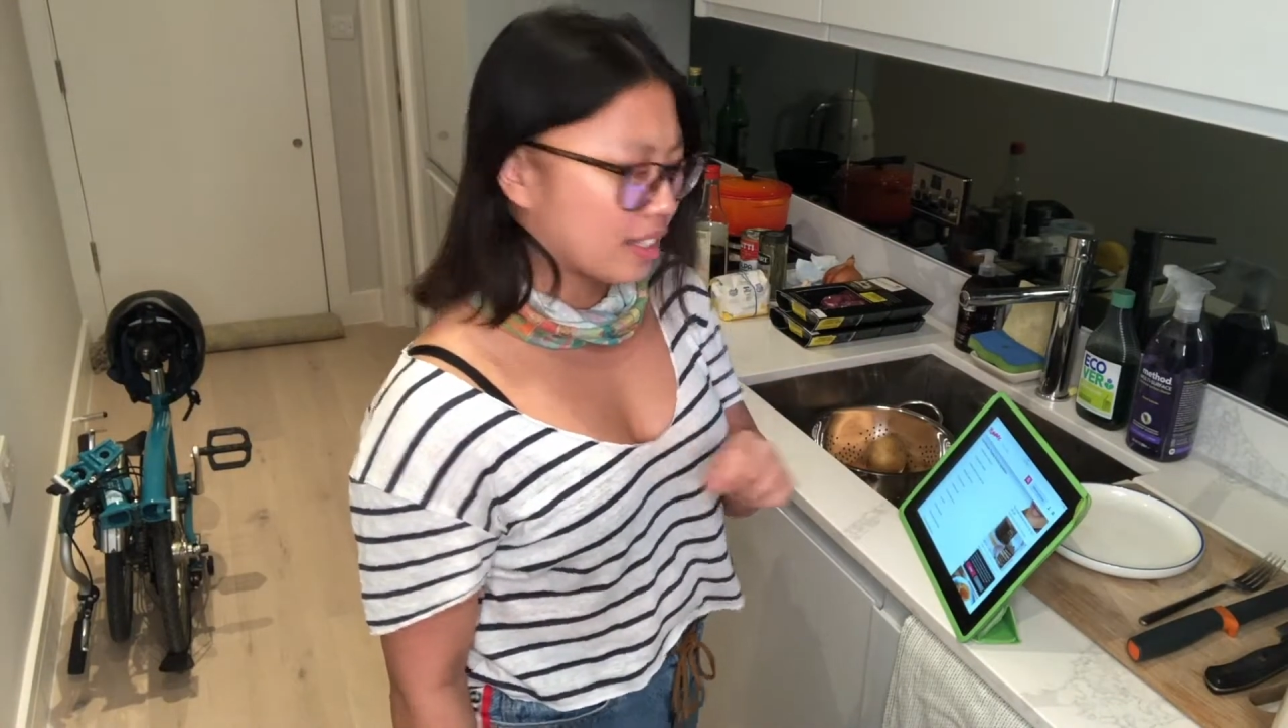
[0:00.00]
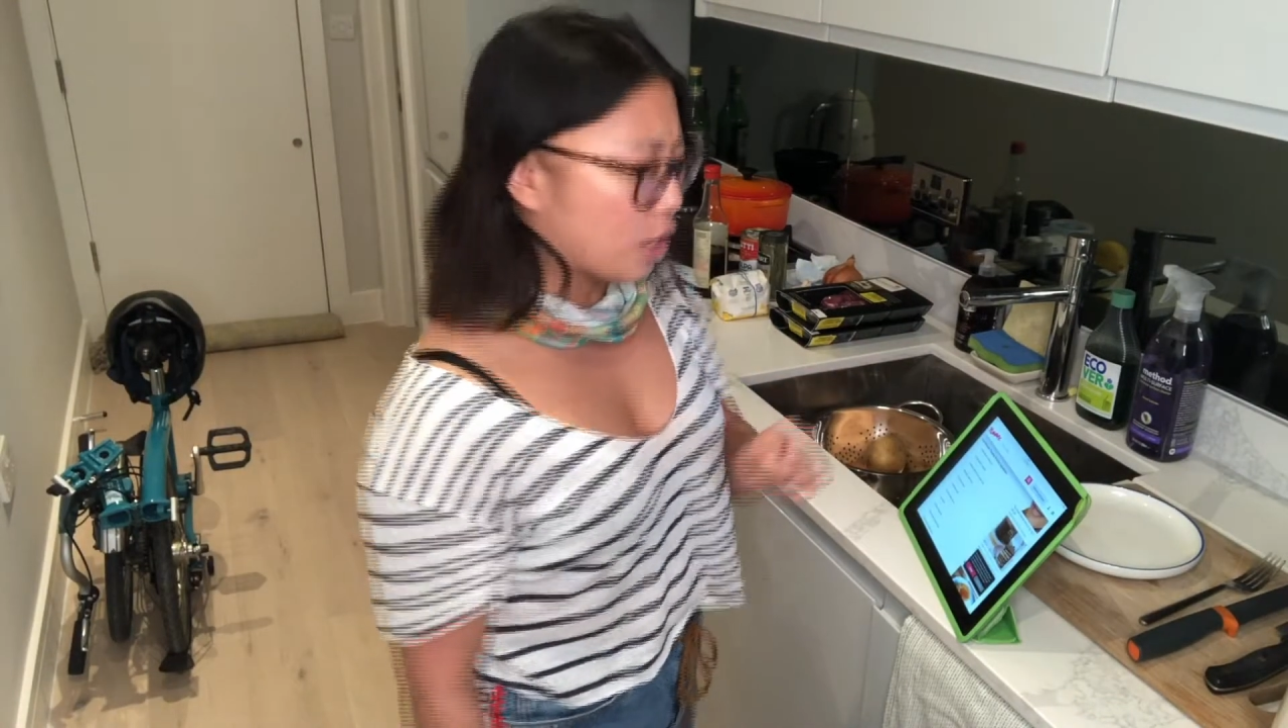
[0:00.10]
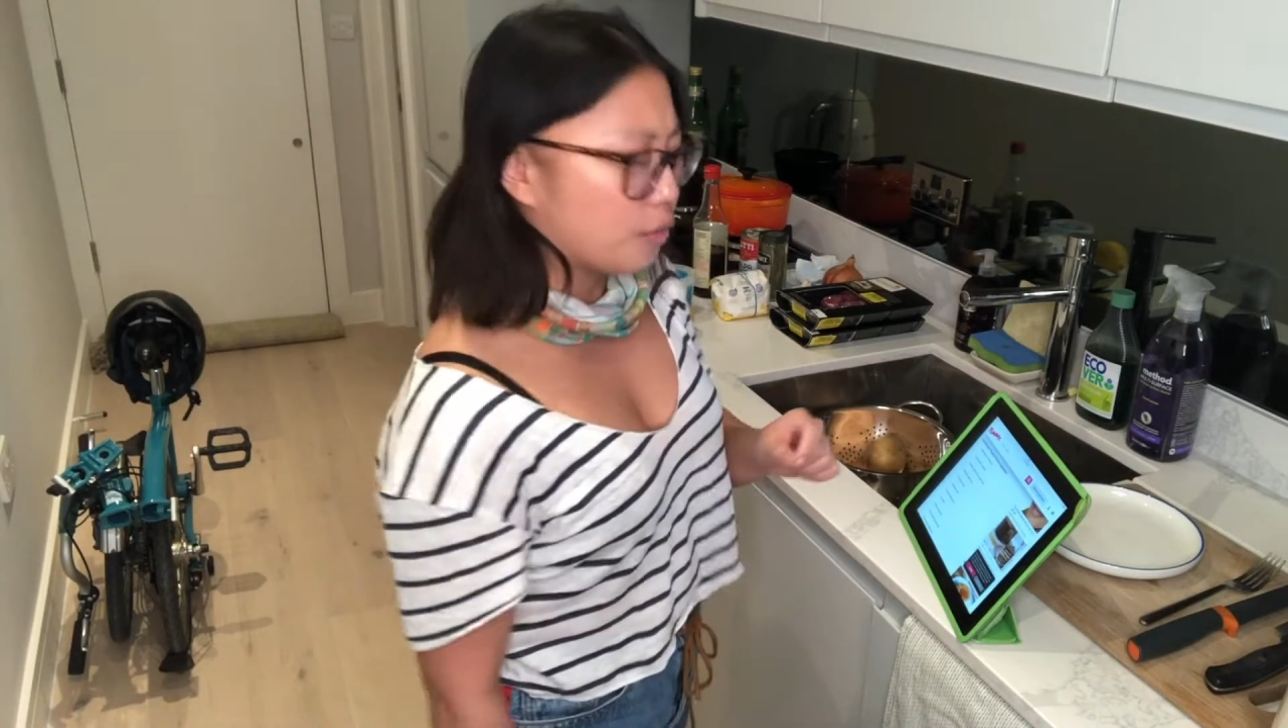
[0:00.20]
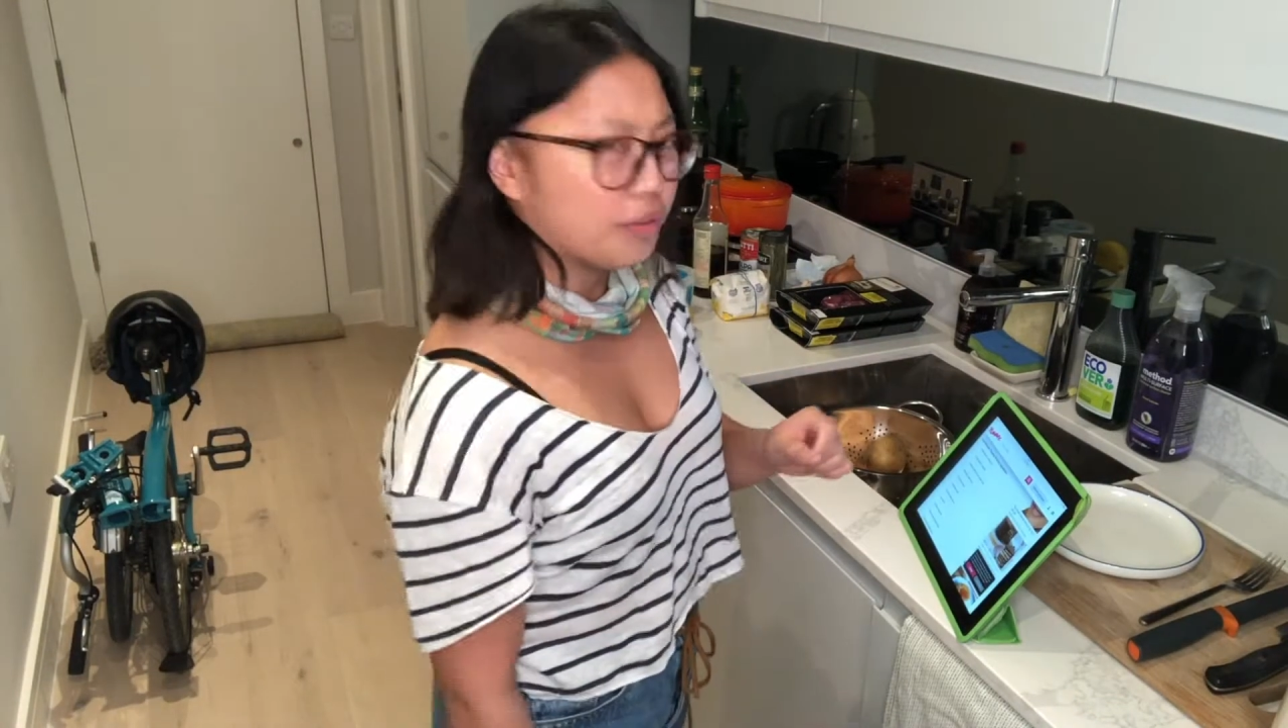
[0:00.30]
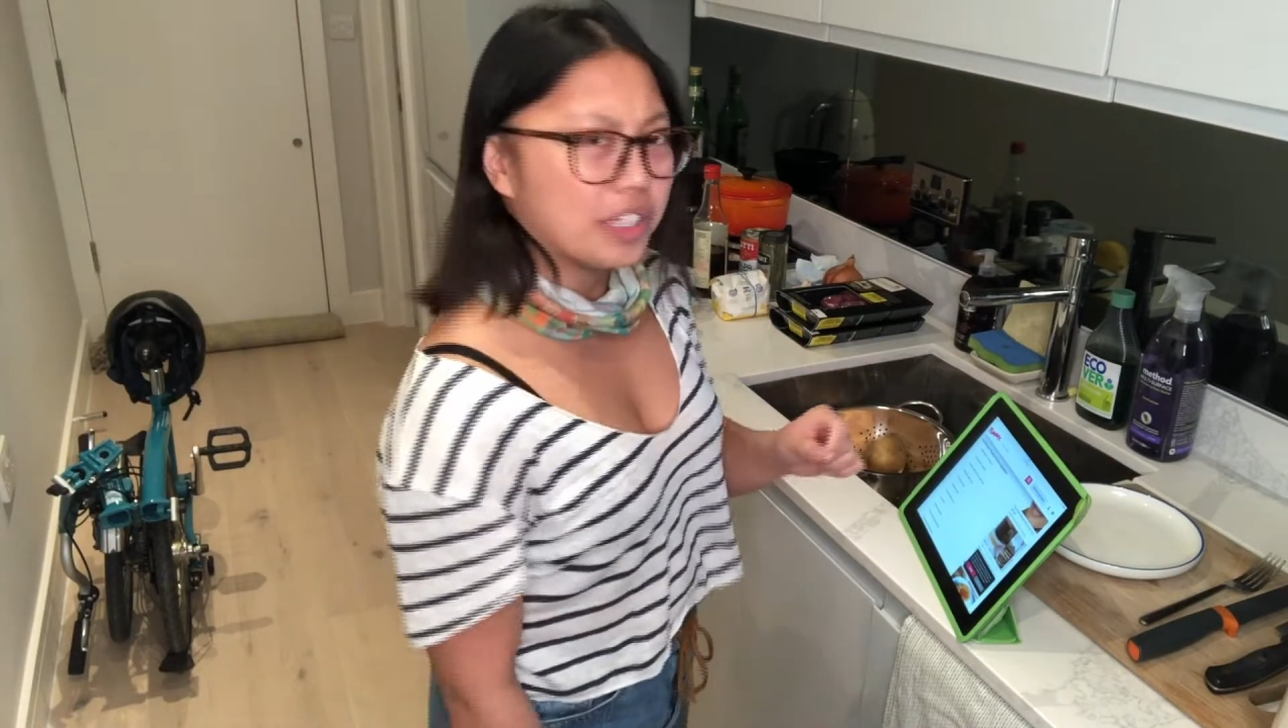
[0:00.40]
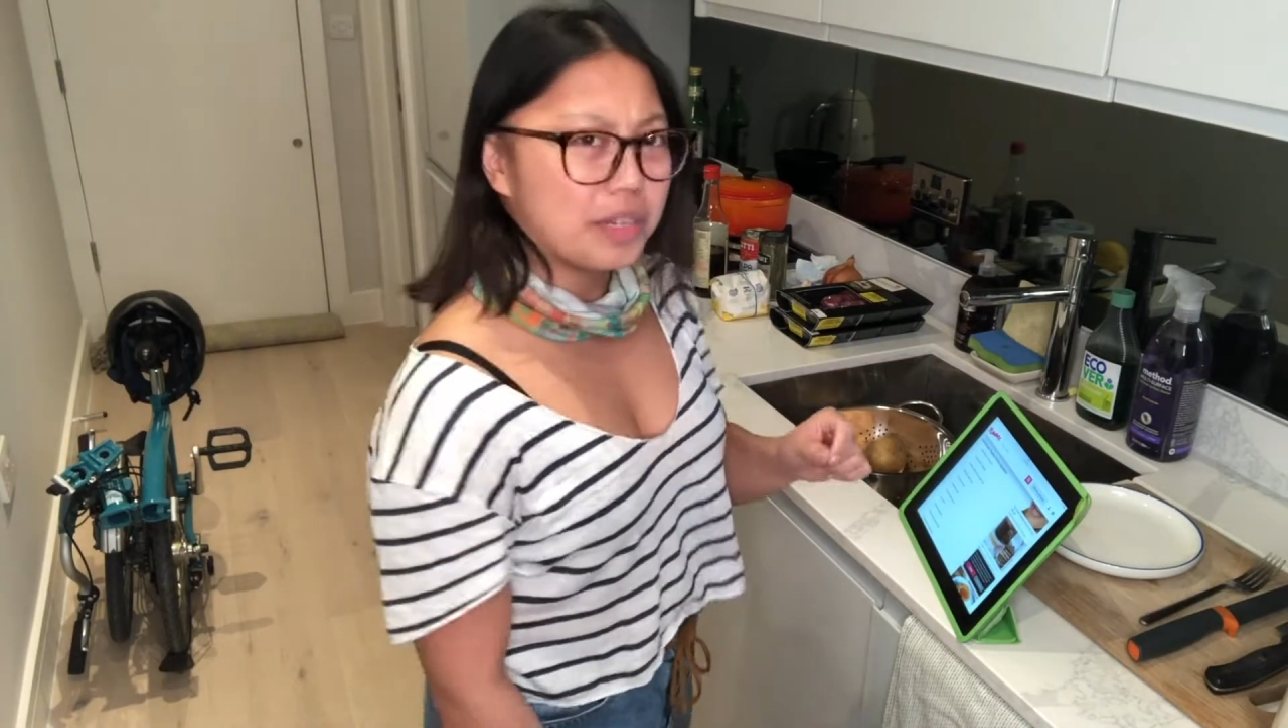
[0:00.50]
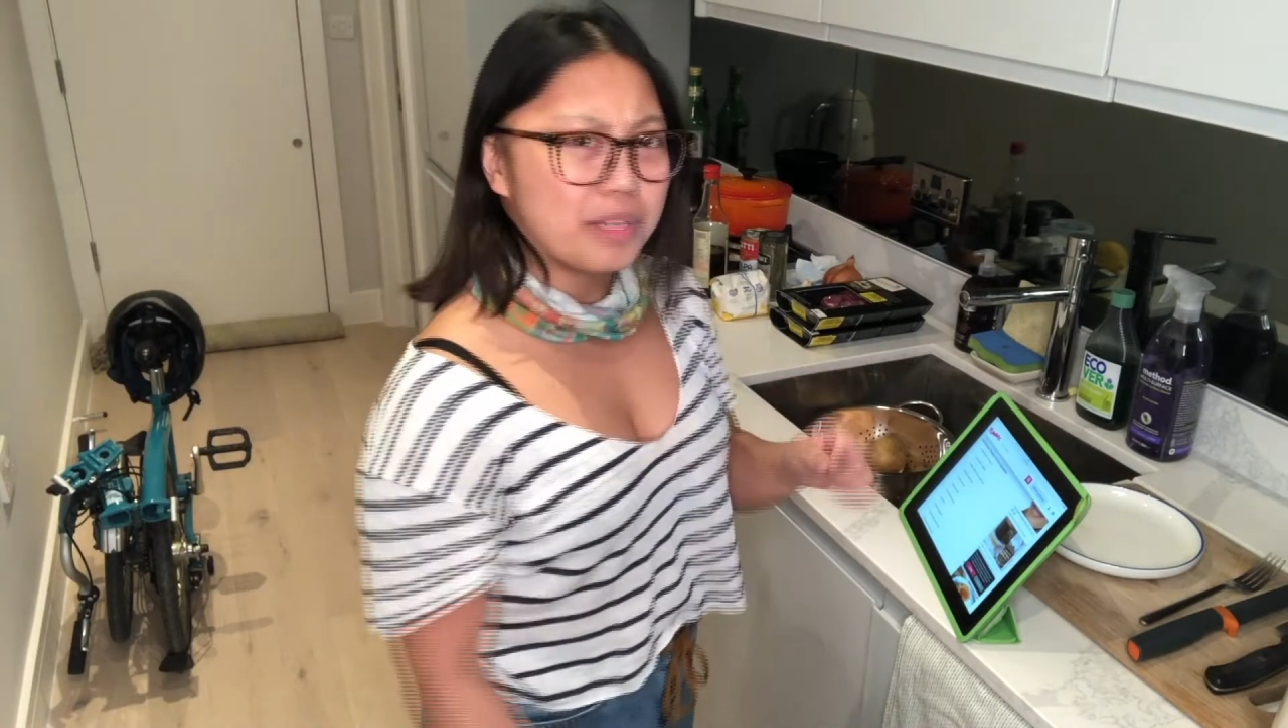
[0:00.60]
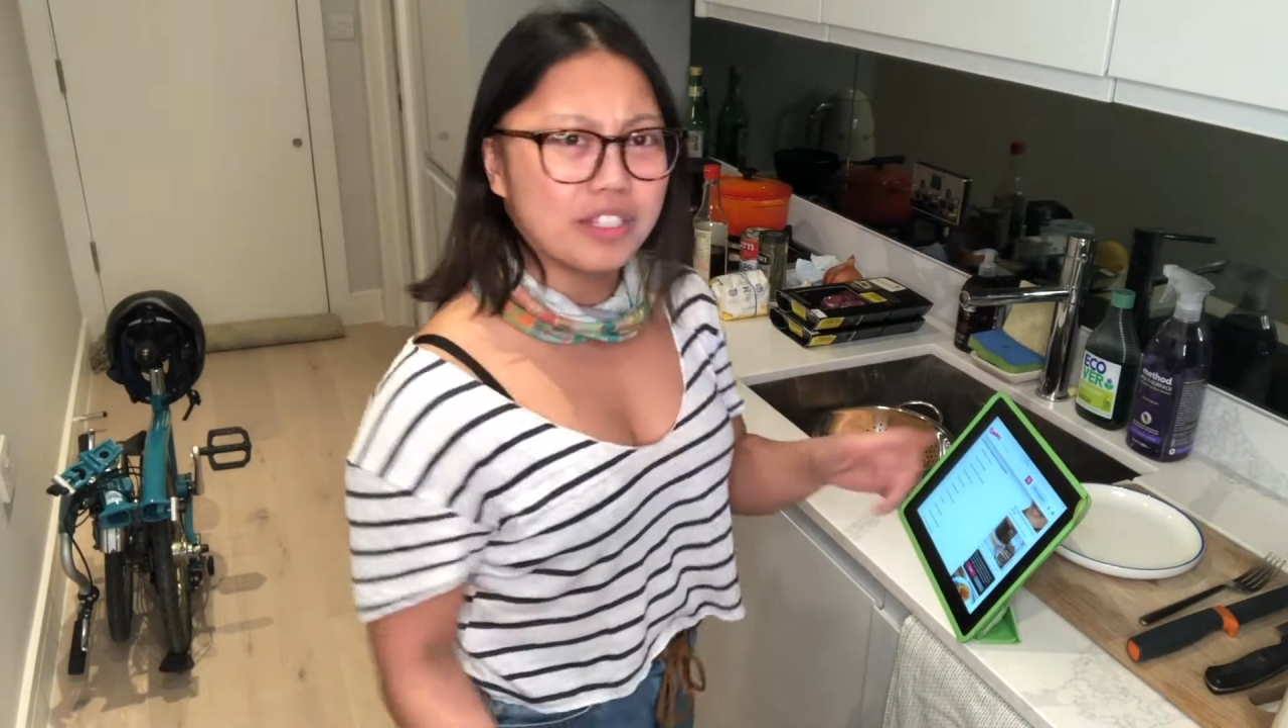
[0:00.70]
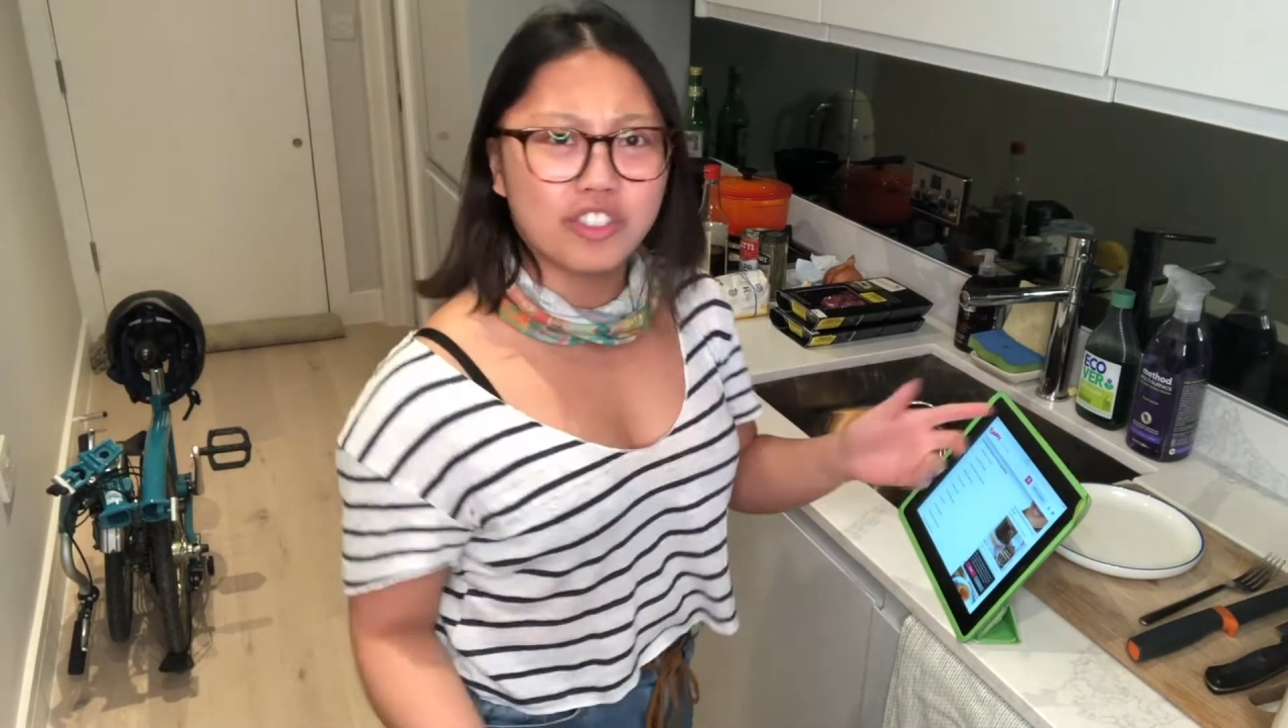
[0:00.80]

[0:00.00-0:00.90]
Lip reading: Hopefully it means